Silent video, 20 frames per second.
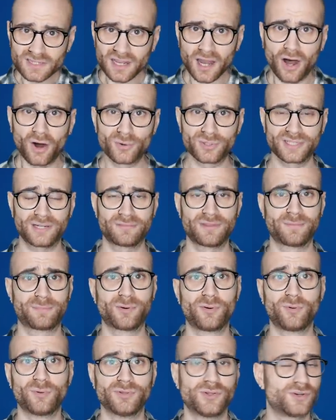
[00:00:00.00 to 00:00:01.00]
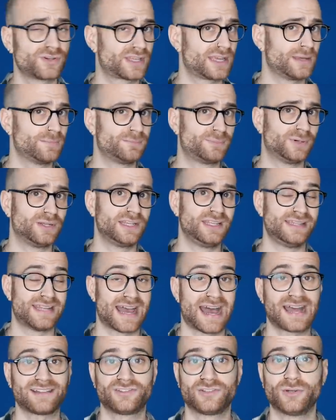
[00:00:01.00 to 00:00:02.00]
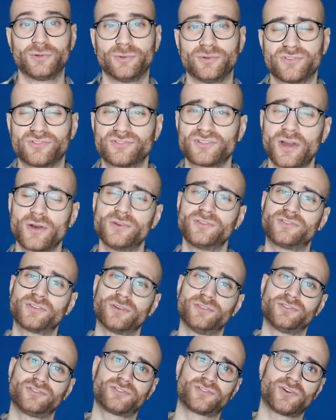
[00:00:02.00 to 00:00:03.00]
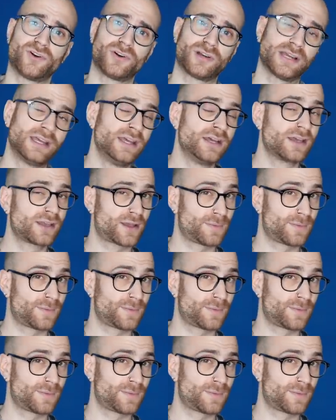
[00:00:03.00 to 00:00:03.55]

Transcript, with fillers: holding up the ball, not getting bullied at all, so, so strong.